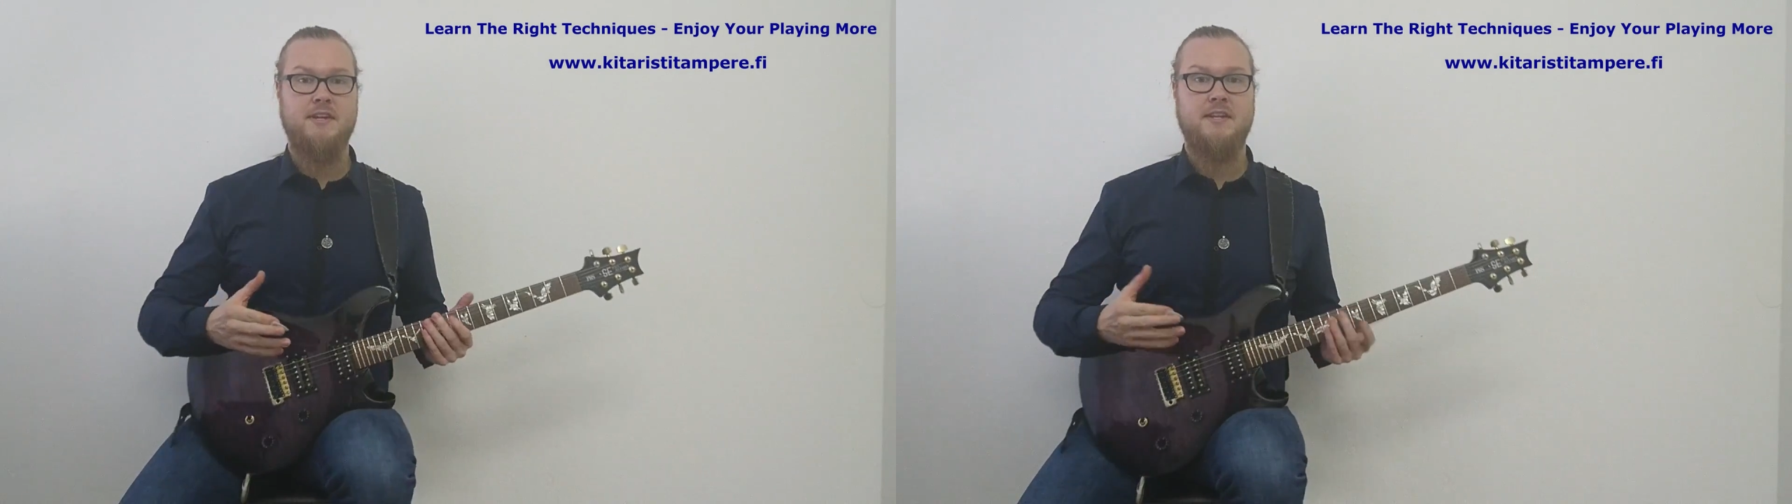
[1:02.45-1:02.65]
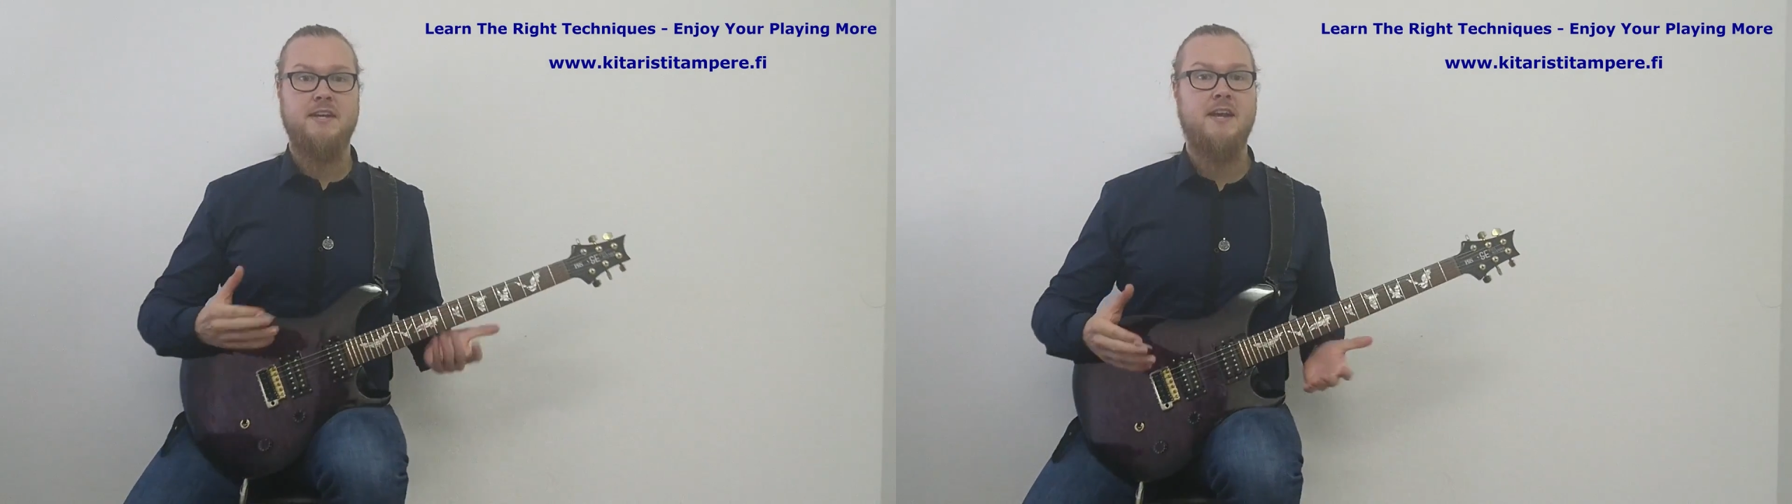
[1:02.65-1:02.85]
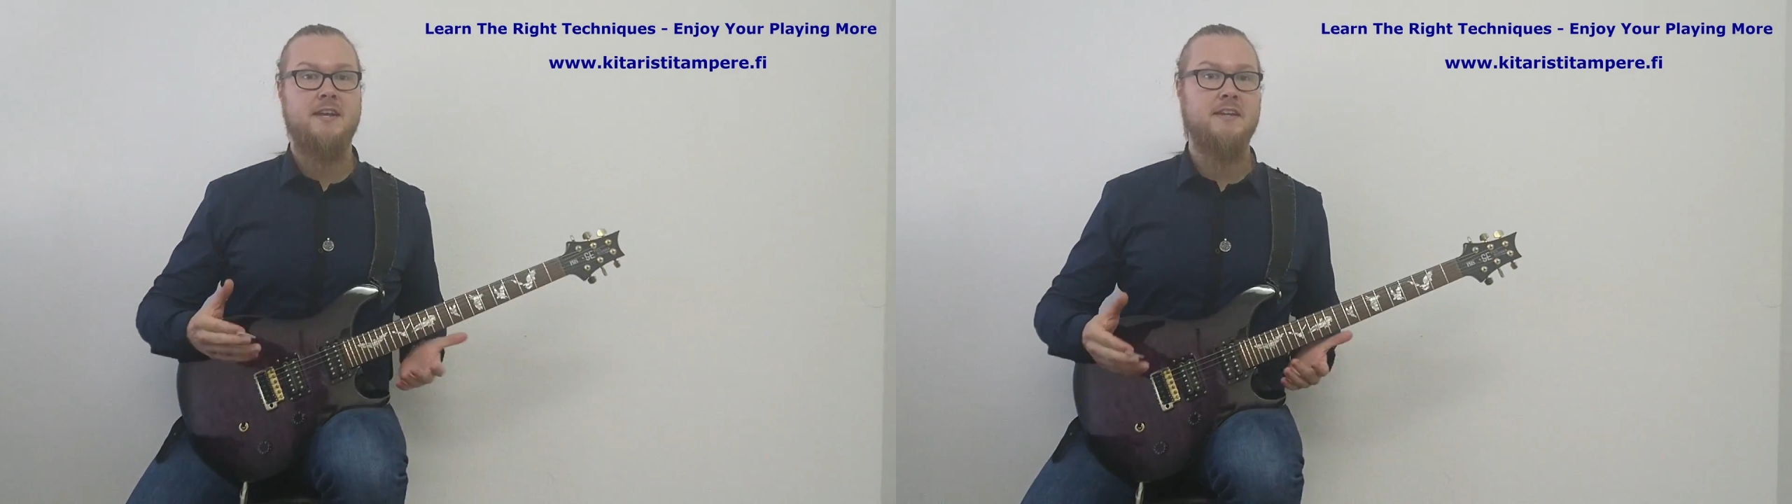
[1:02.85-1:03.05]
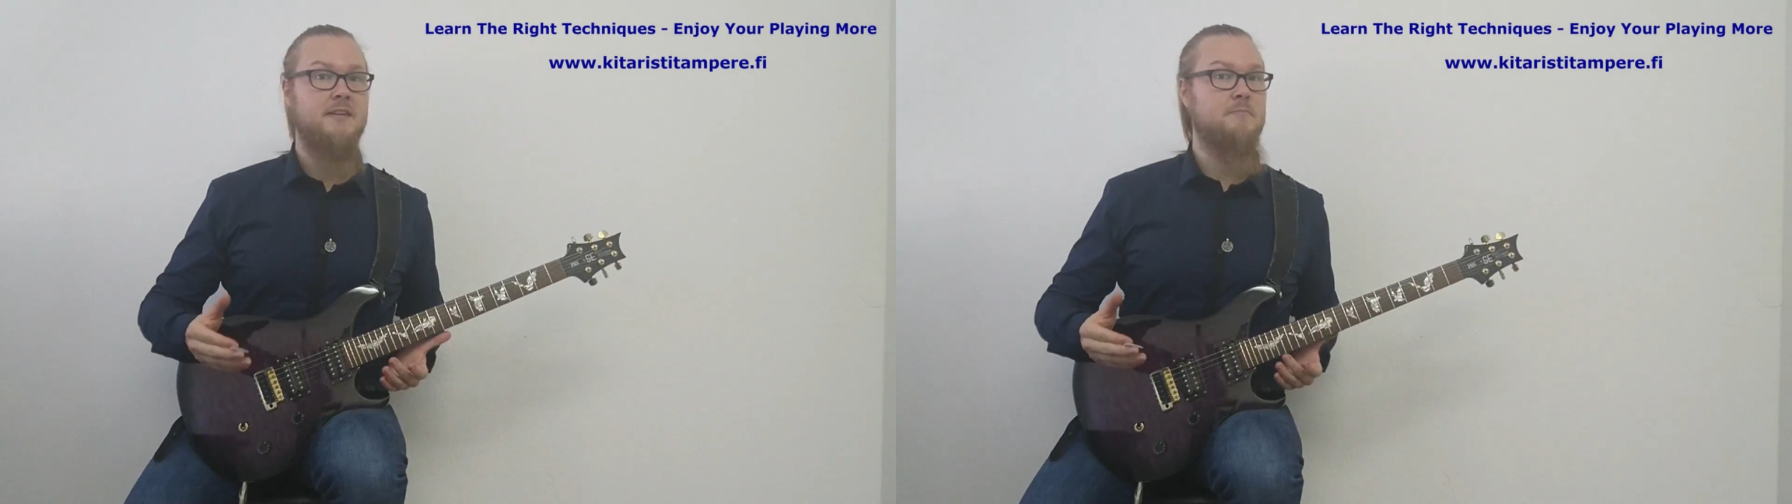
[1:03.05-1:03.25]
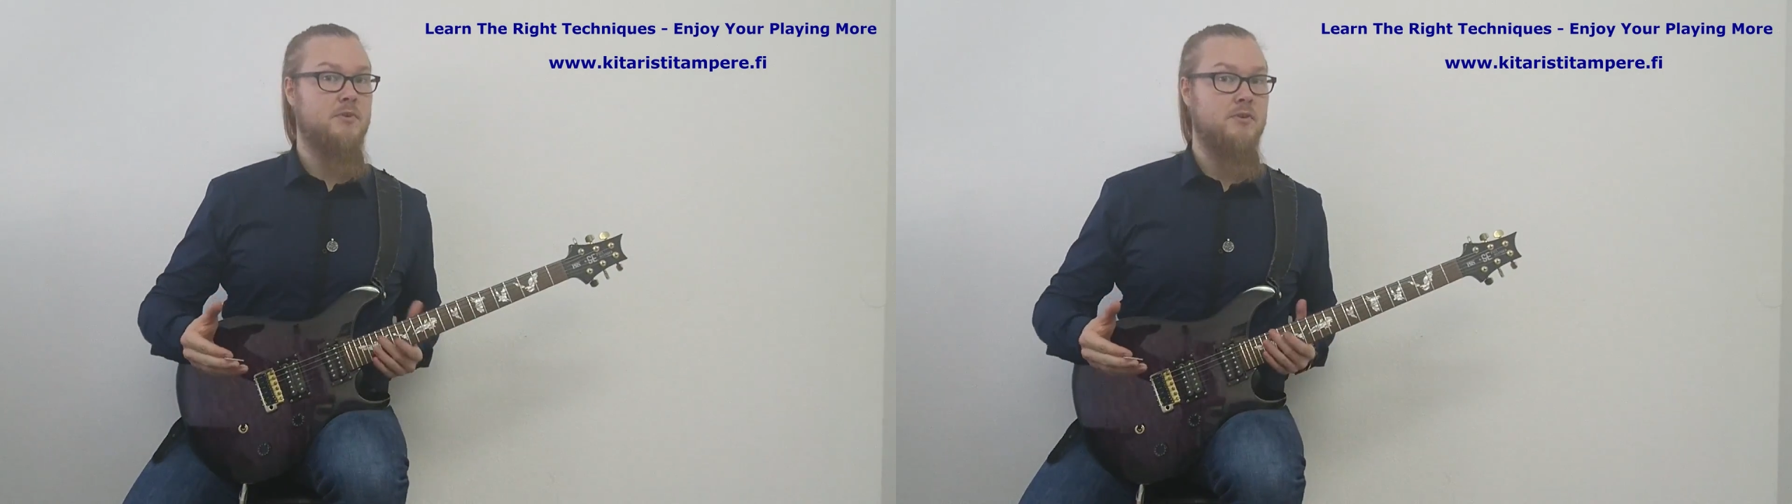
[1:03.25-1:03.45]
that can
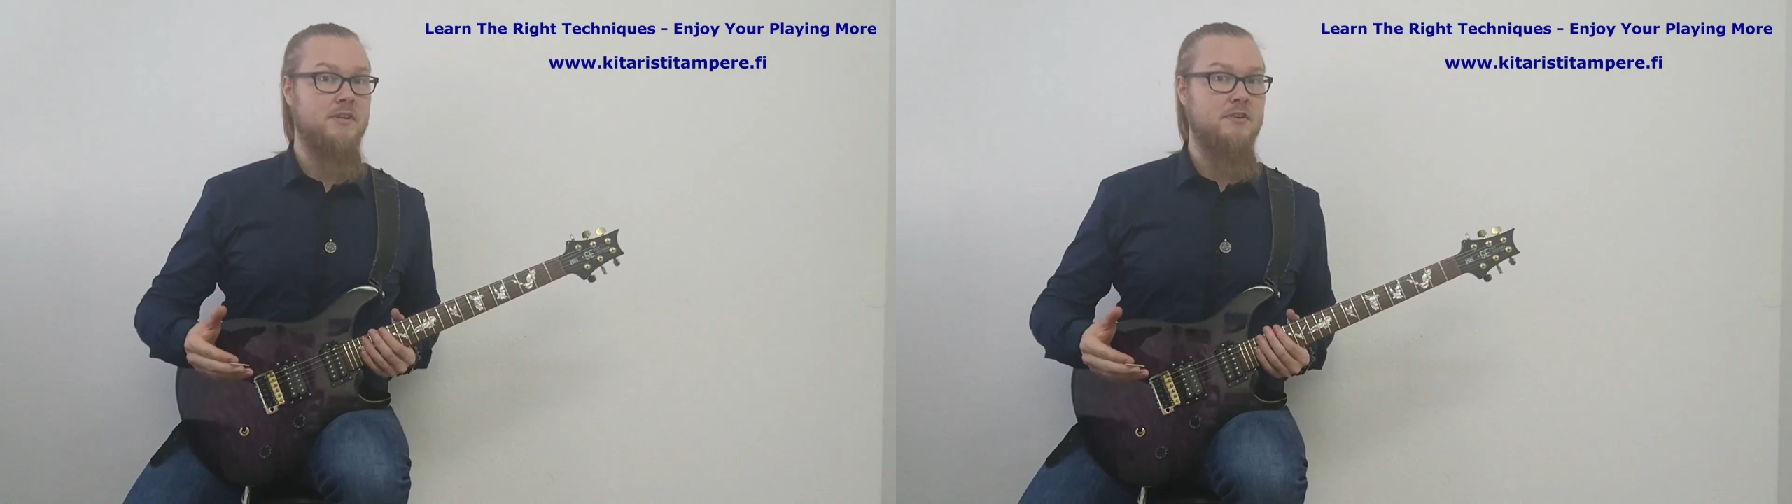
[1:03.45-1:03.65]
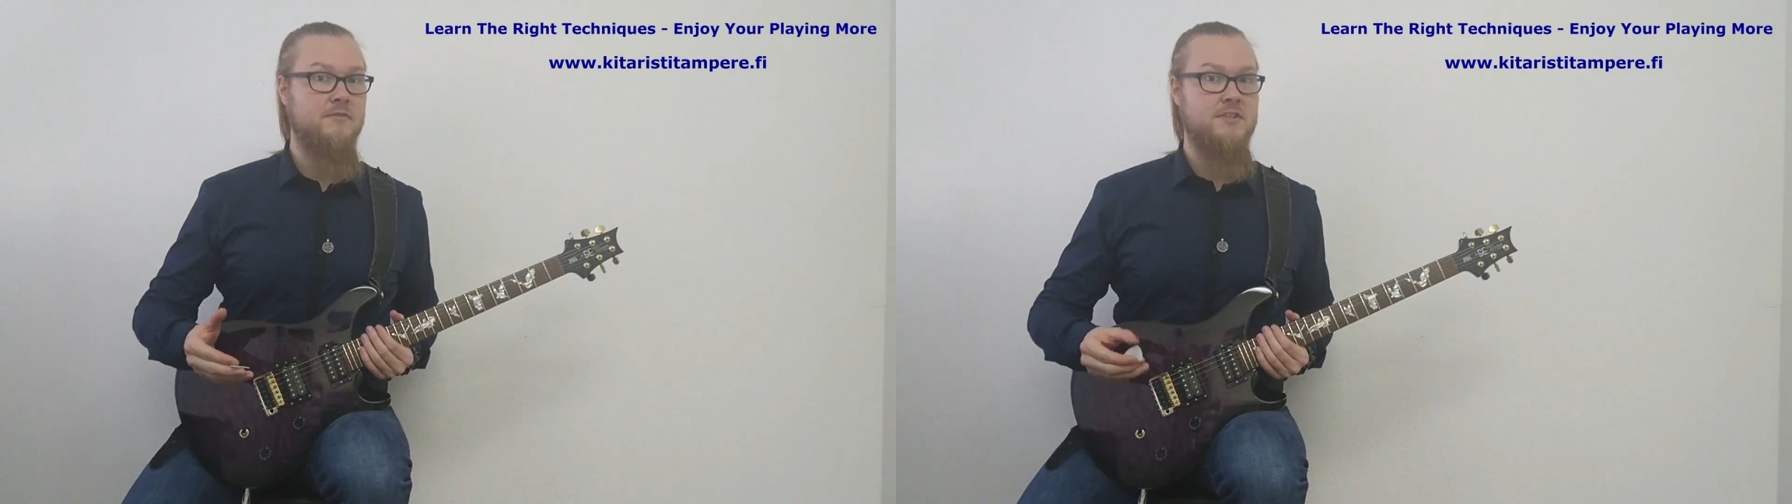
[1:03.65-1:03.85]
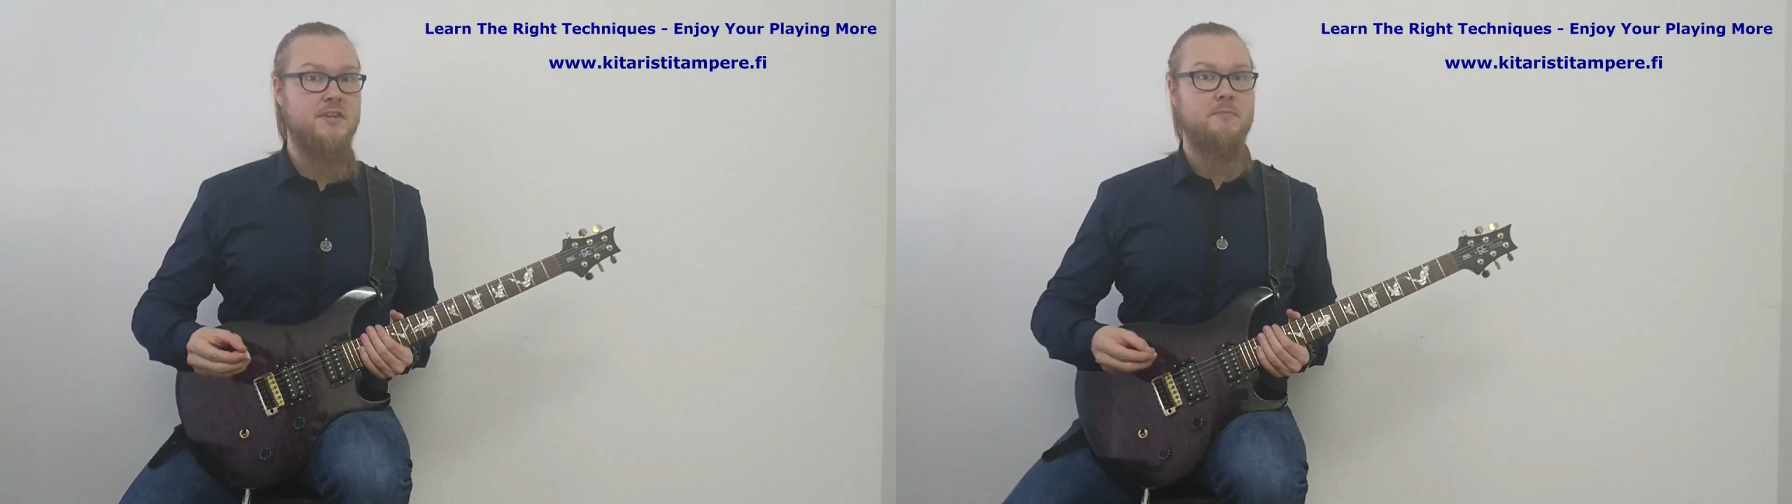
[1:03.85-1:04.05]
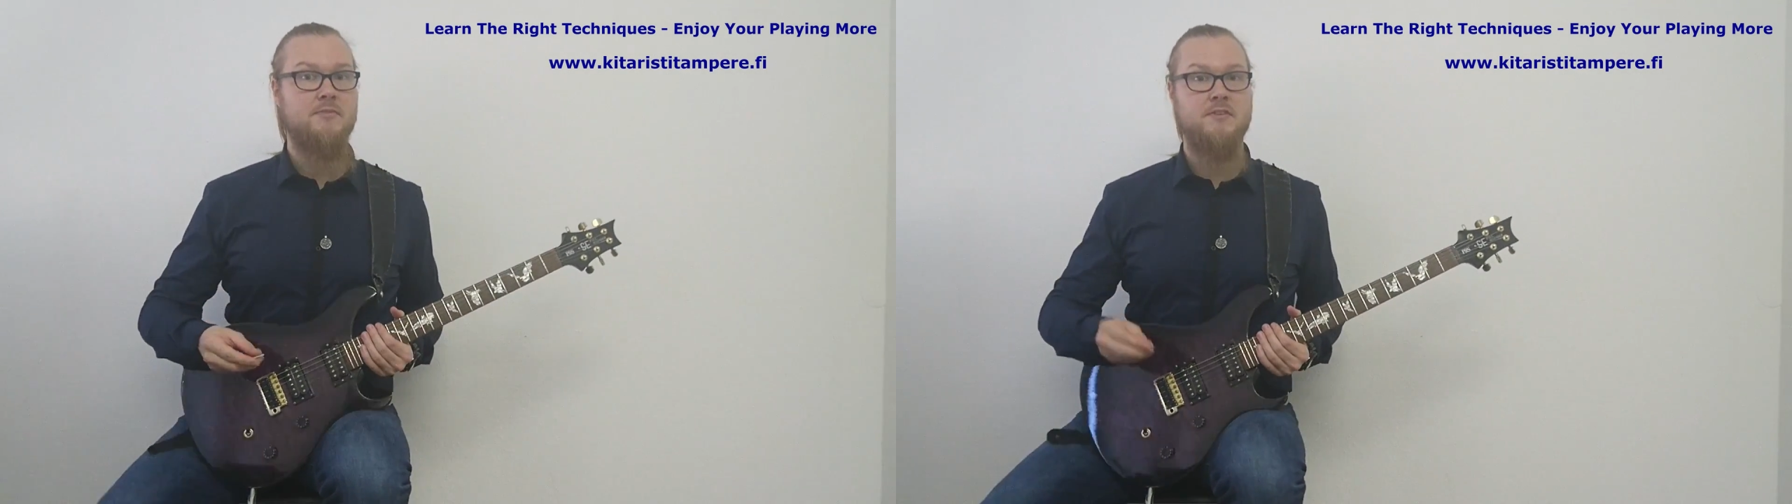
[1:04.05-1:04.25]
get boring over time,